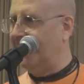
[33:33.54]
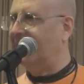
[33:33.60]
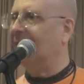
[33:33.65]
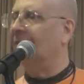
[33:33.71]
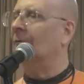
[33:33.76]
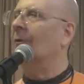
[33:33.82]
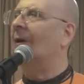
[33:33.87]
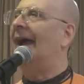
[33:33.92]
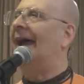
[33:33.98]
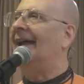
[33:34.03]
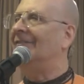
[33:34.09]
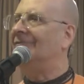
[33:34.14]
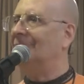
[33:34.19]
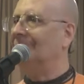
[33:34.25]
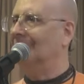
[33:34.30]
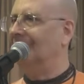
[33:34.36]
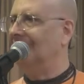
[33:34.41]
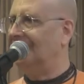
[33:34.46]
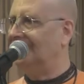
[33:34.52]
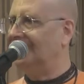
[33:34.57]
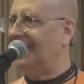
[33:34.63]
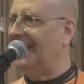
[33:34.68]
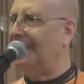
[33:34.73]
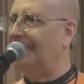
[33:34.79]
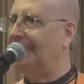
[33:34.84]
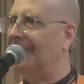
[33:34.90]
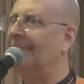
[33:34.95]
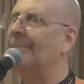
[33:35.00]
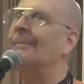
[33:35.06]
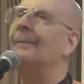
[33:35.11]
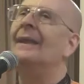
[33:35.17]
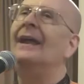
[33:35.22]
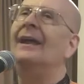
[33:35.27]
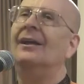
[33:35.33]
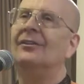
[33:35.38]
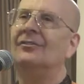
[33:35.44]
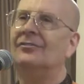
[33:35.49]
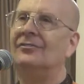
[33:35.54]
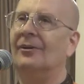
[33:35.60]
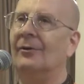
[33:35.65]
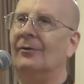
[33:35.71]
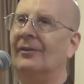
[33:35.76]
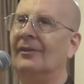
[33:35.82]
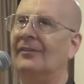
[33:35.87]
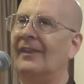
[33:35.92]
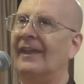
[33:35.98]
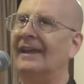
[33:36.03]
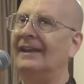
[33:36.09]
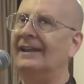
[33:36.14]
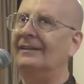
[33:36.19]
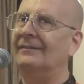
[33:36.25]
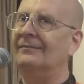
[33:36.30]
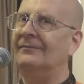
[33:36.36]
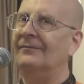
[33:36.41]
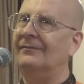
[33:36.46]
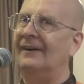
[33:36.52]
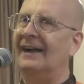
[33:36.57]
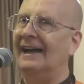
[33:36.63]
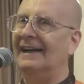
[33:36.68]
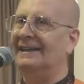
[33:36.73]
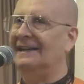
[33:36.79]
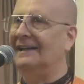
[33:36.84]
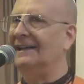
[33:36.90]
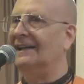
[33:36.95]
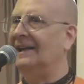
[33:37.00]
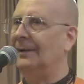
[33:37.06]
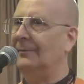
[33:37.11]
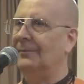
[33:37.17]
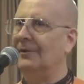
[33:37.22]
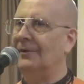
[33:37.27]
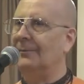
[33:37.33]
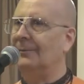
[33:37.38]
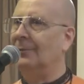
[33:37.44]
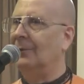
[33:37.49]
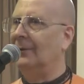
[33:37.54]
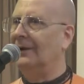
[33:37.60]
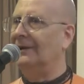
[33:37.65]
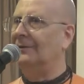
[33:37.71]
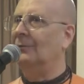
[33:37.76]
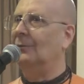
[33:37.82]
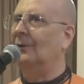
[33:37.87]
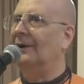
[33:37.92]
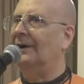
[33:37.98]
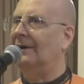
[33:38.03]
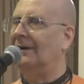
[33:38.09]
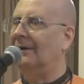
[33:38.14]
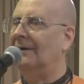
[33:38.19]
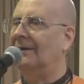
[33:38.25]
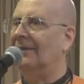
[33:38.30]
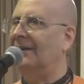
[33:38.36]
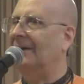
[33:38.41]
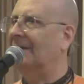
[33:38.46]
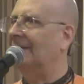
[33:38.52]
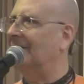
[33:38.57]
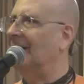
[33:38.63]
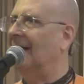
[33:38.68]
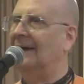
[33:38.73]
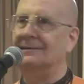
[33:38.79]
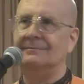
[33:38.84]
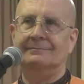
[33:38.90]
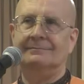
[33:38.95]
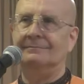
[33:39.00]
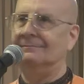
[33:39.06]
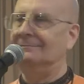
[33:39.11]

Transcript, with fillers: at a gradual step, so that they can finally come to the point where they're not